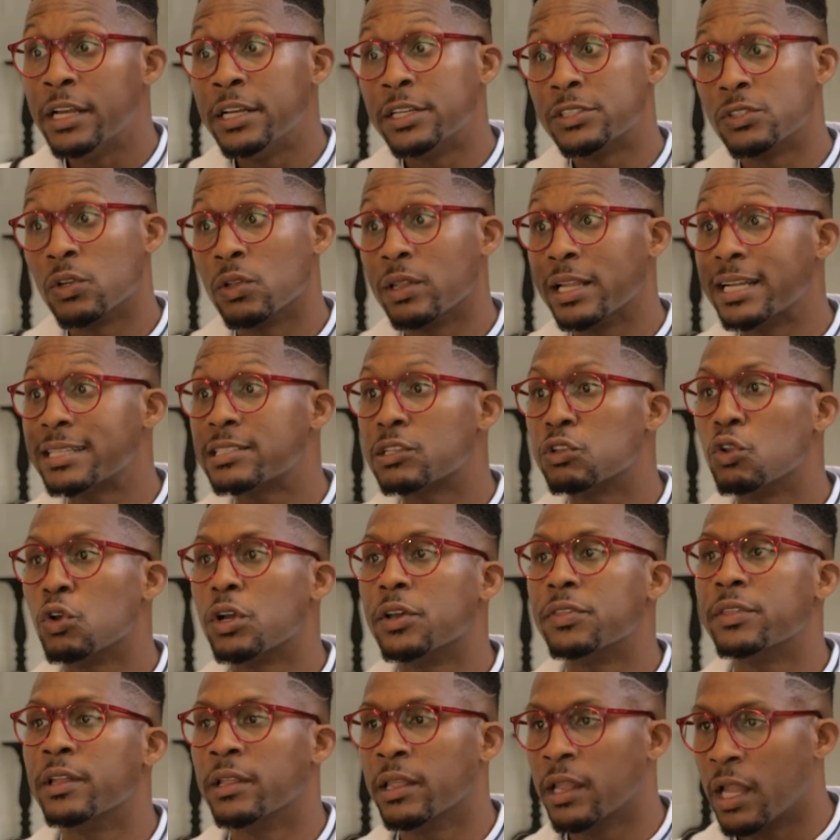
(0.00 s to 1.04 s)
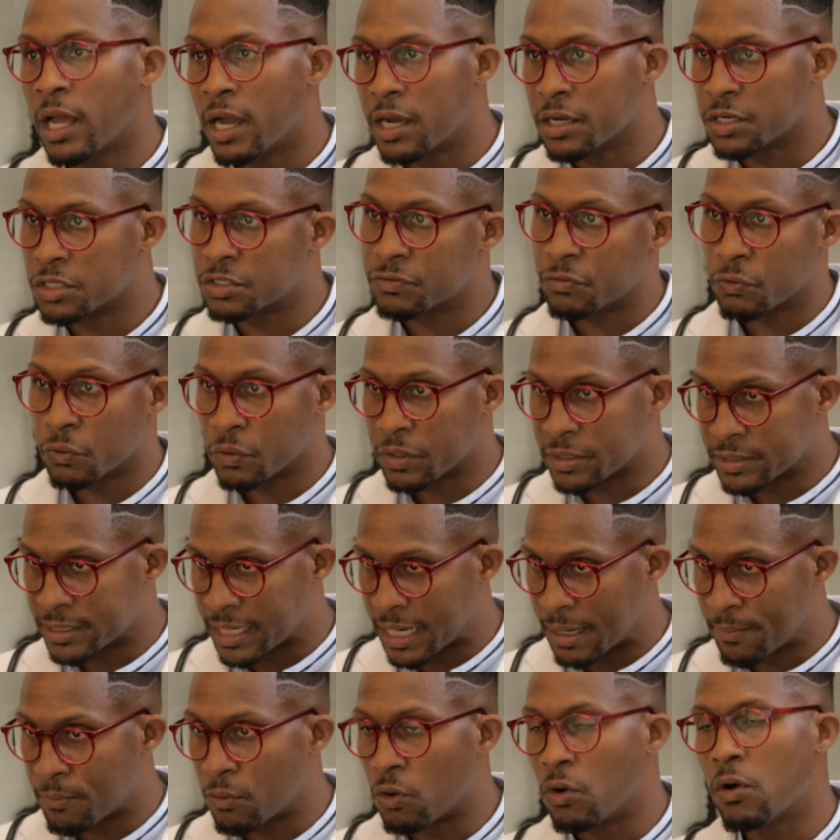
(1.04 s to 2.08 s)
So let's look at the lungs, for
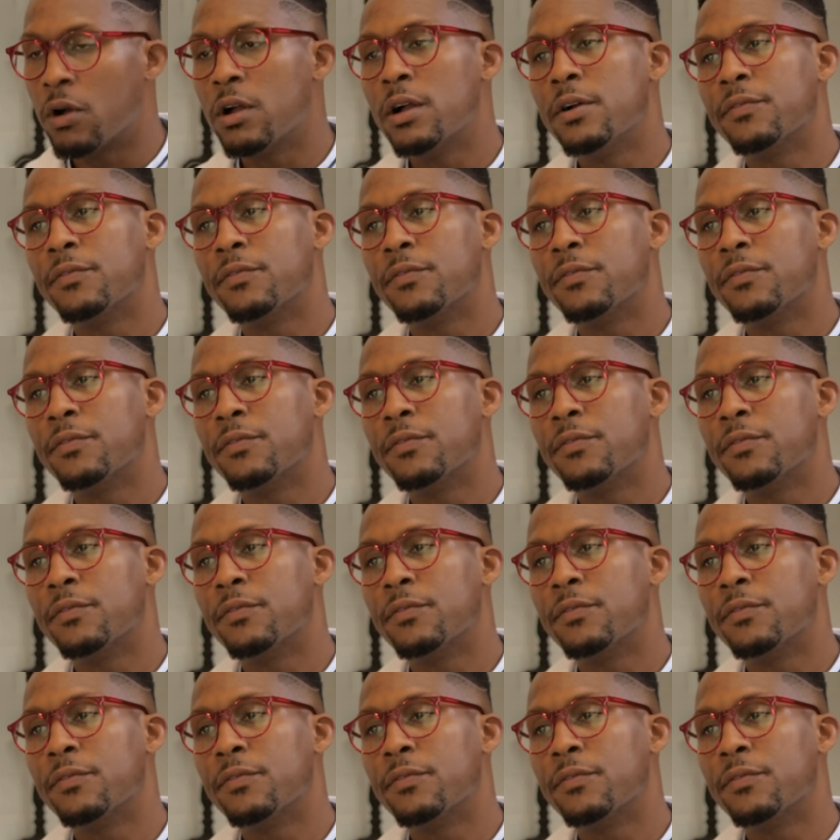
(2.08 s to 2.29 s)
example.